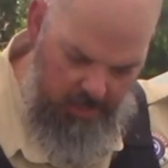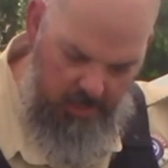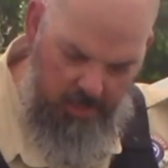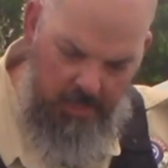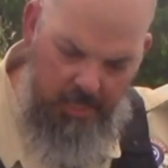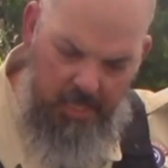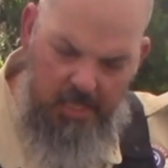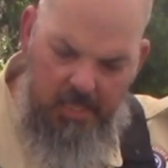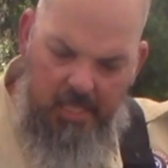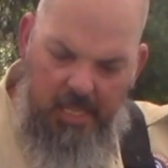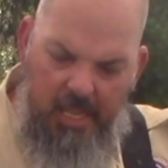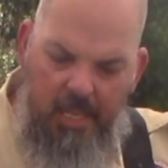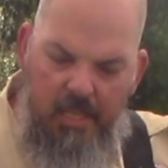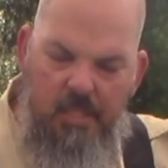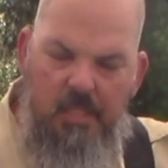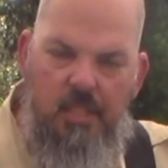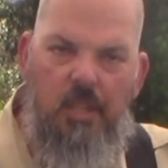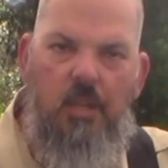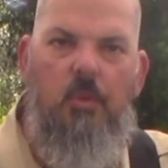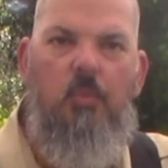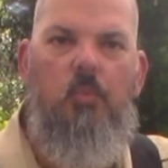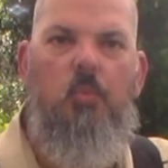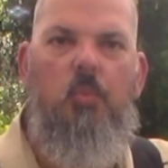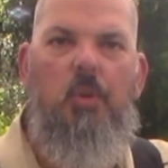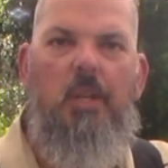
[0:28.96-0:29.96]
this has
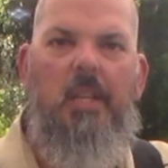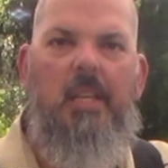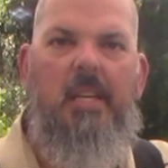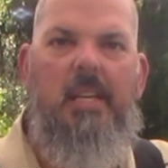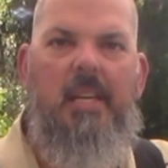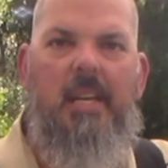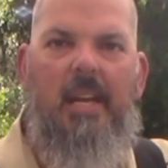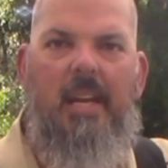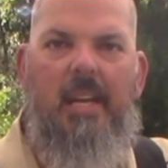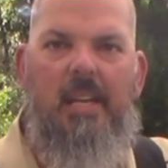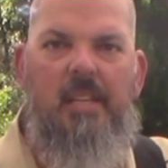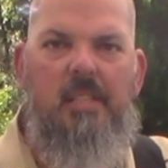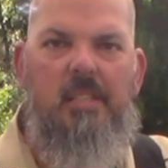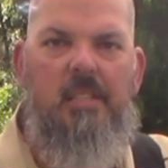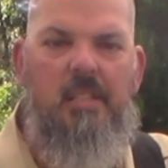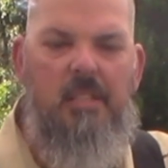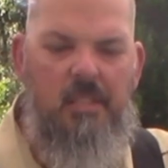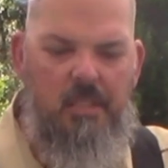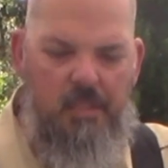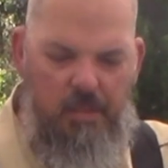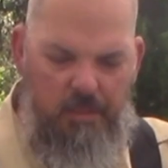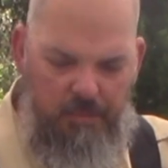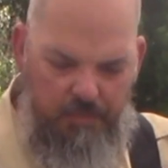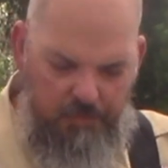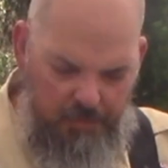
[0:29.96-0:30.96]
a really nice
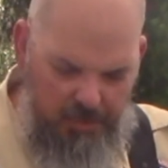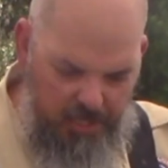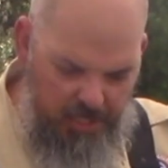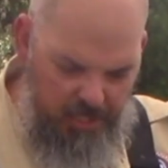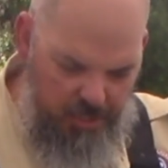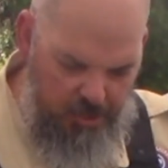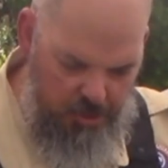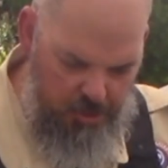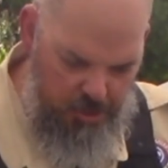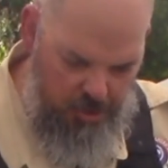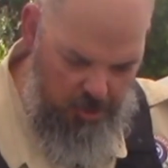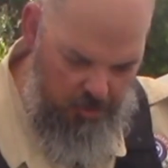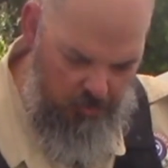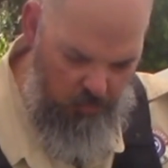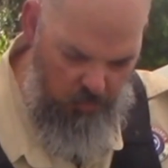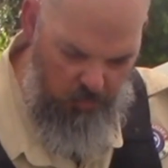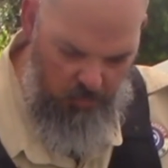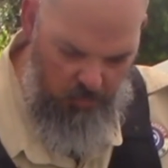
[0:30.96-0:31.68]
finish.